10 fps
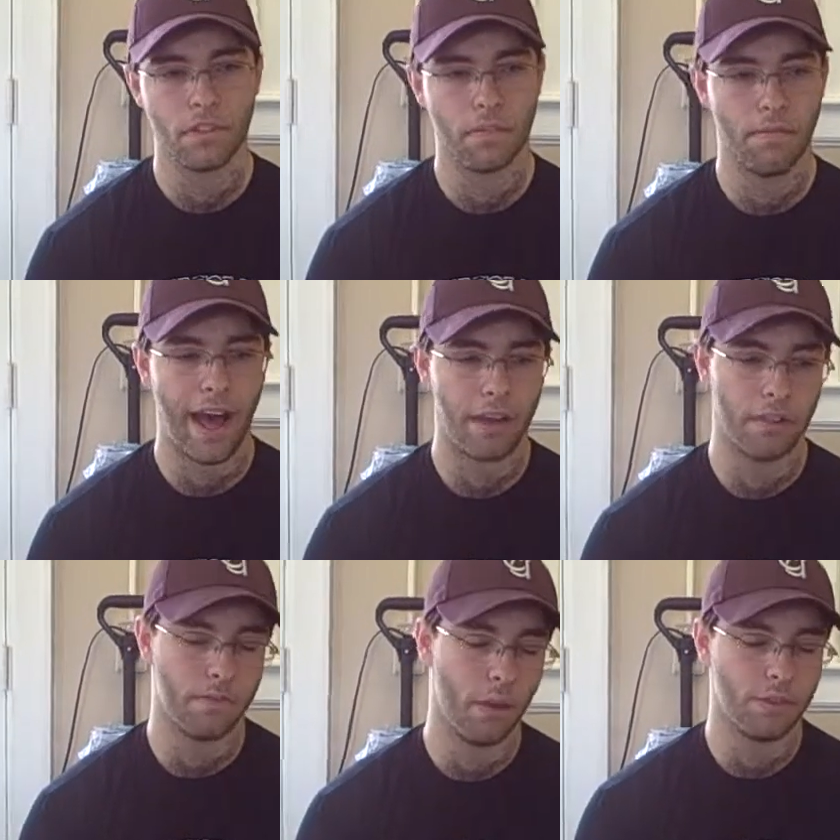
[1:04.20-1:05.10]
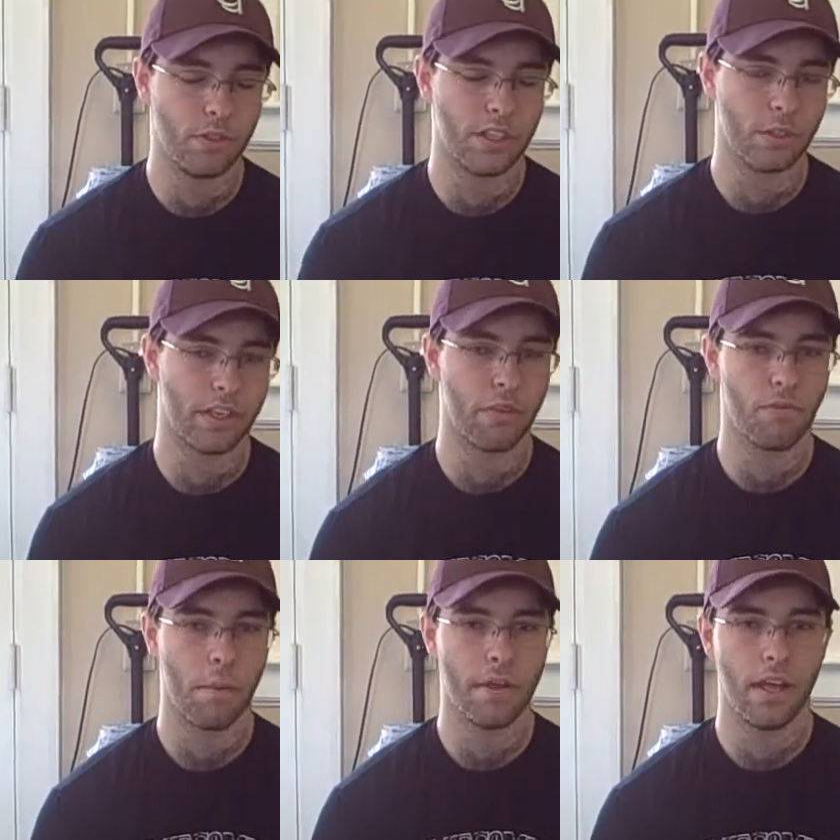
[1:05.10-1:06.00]
the value, the virtue that you get
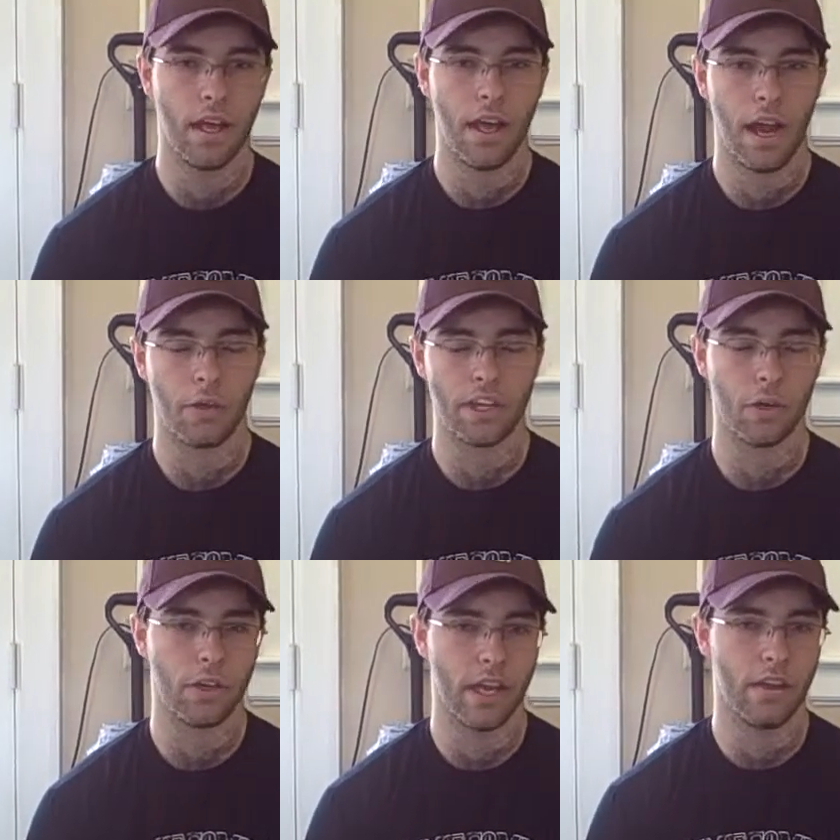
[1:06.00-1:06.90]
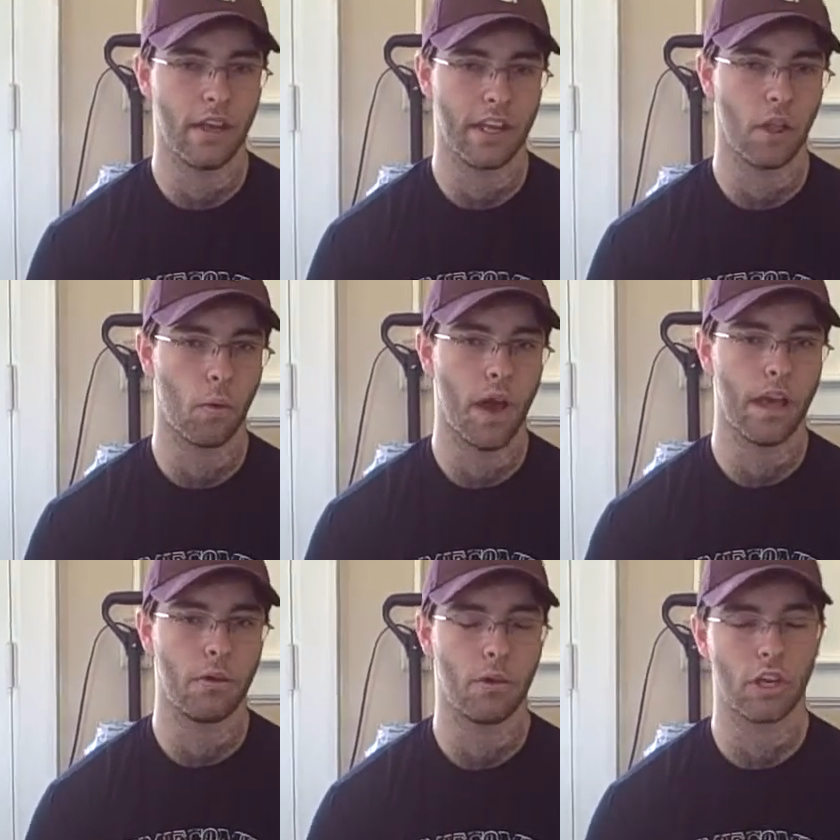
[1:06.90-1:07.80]
from it. I don't think you can get it any other way.
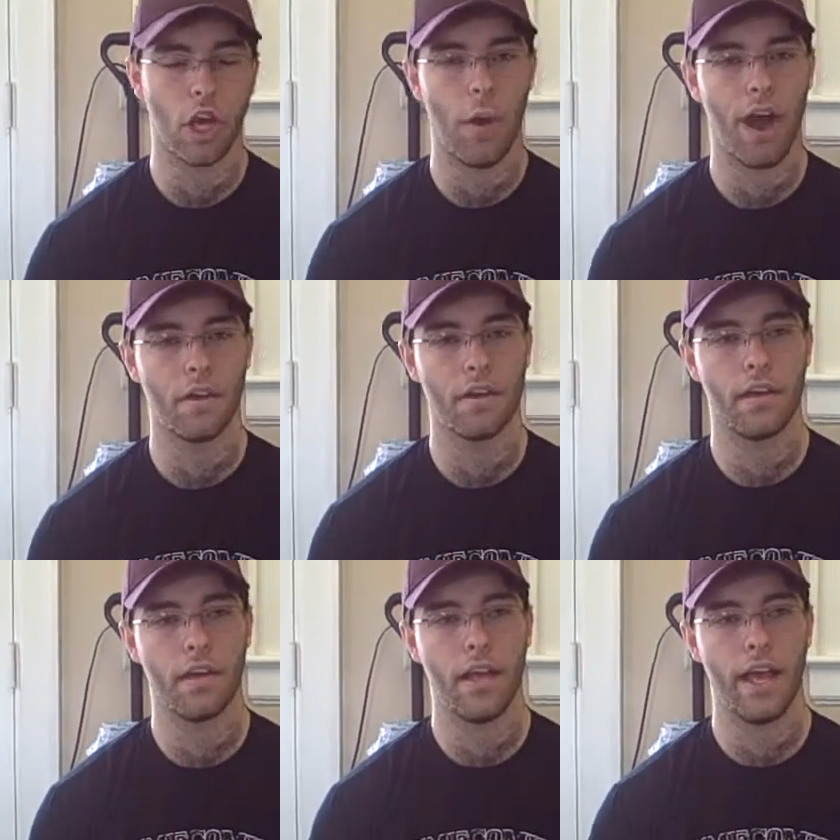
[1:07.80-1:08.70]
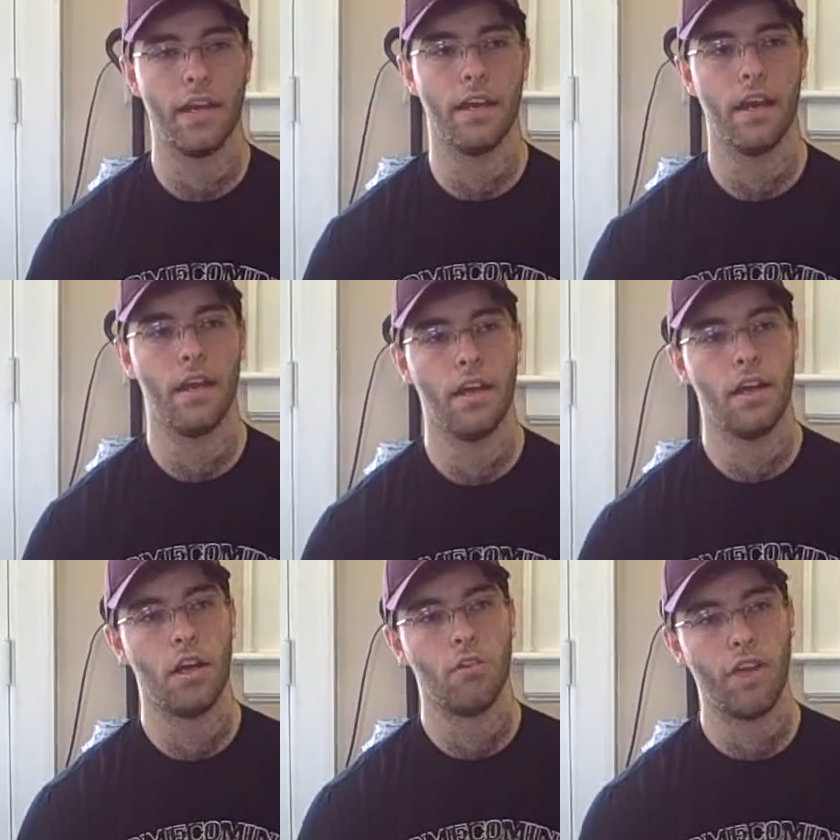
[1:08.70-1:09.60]
You can go out and
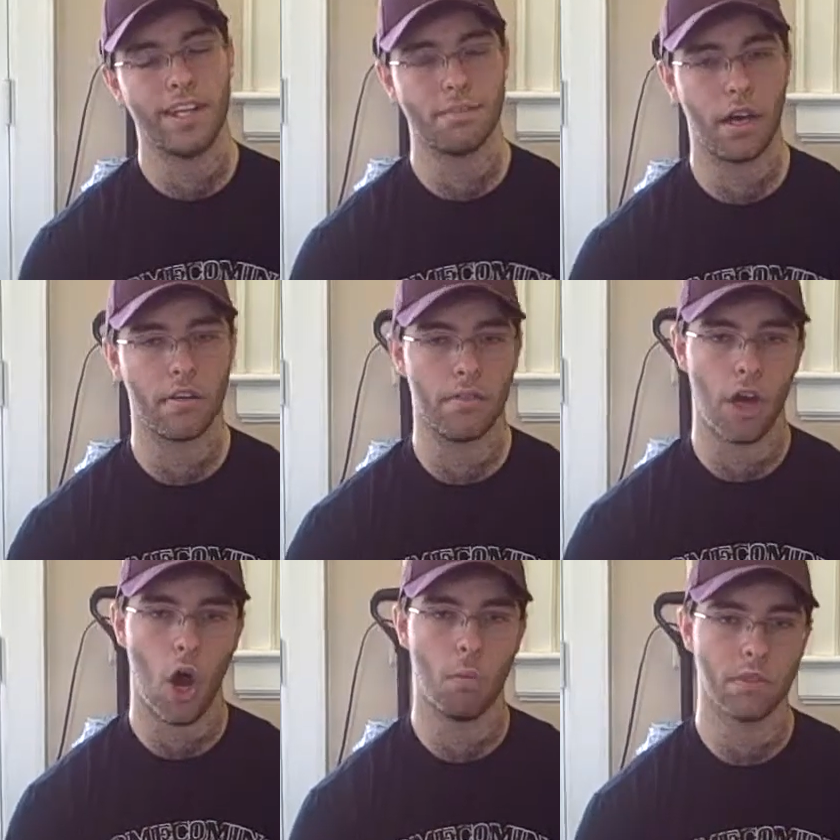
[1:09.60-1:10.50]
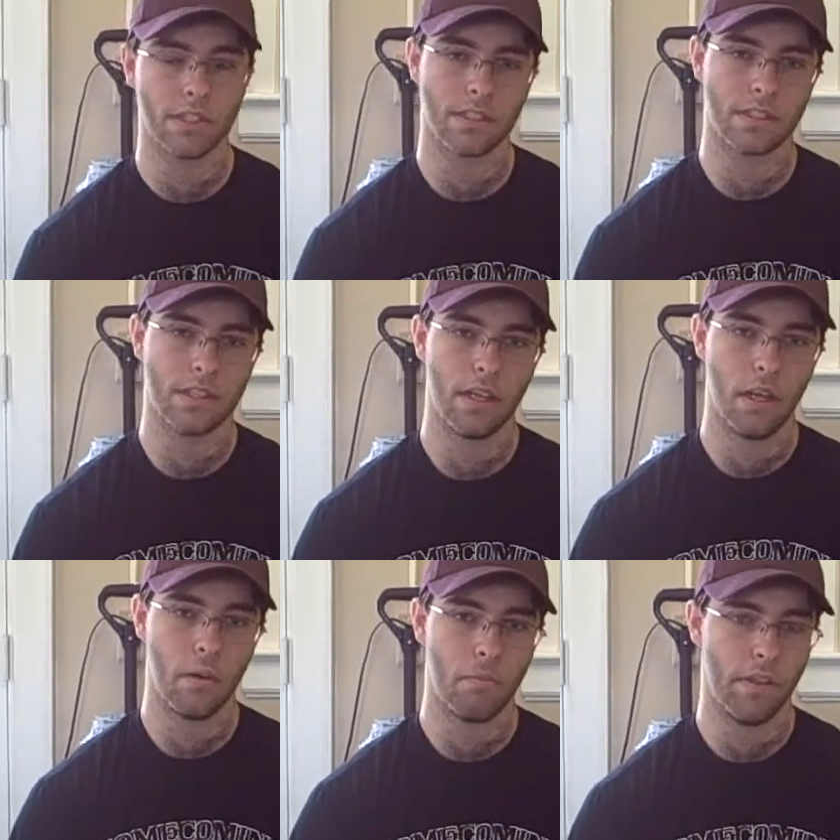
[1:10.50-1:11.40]
raise money for the homelessness,
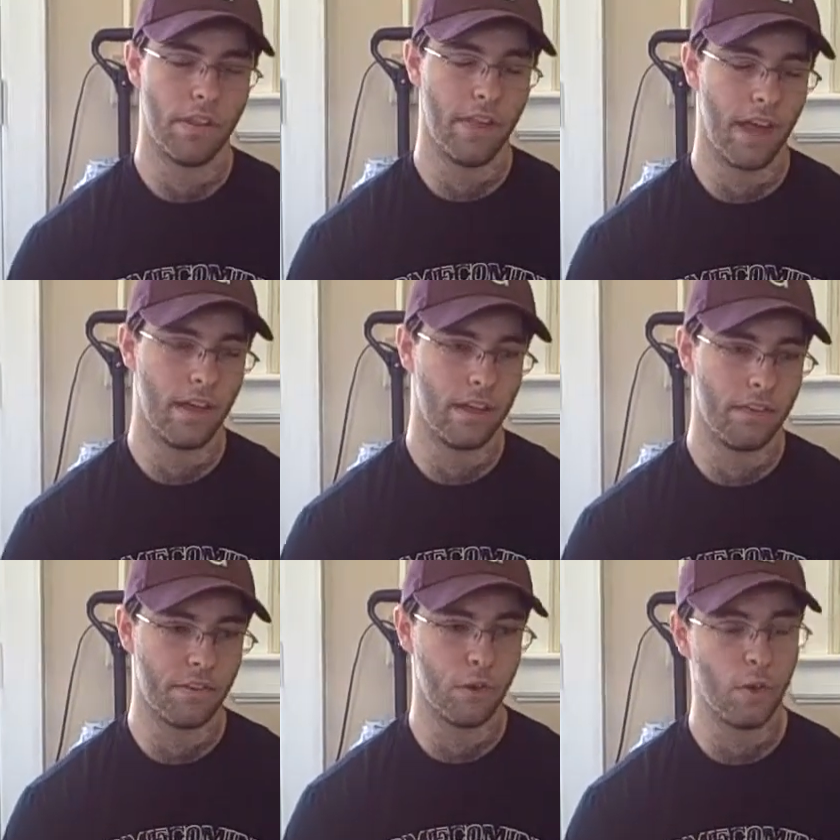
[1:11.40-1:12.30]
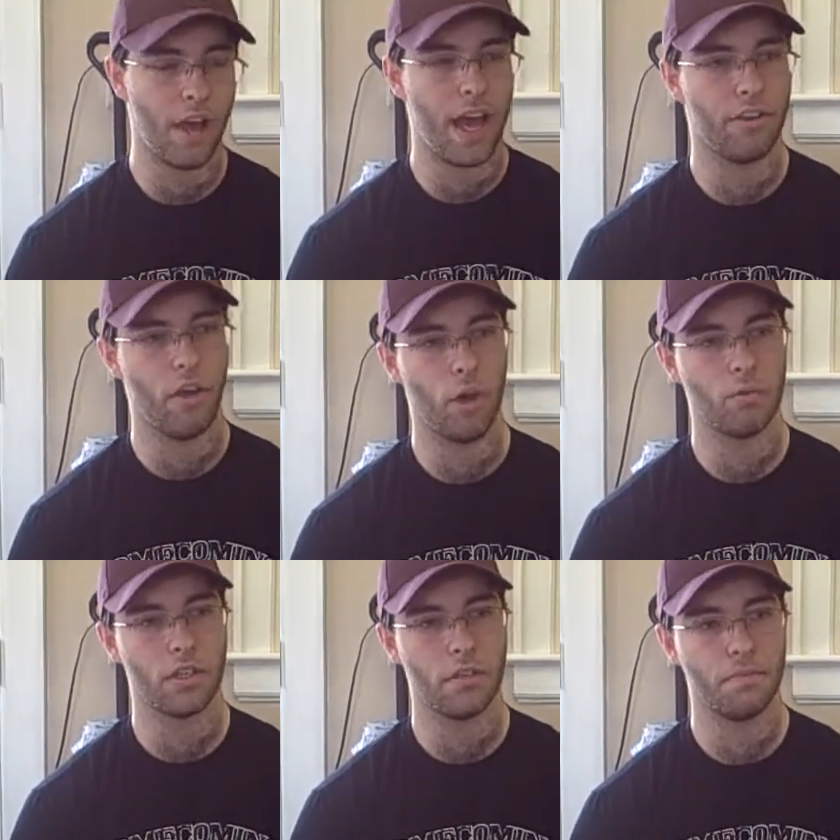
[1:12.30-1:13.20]
but that if you do that, you're
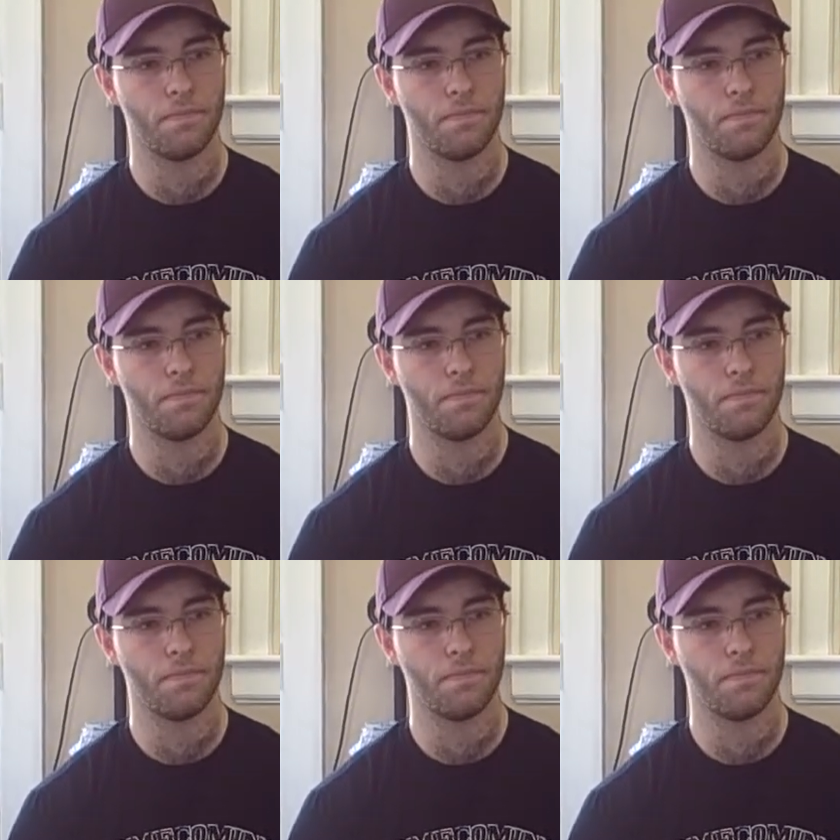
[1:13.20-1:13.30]
only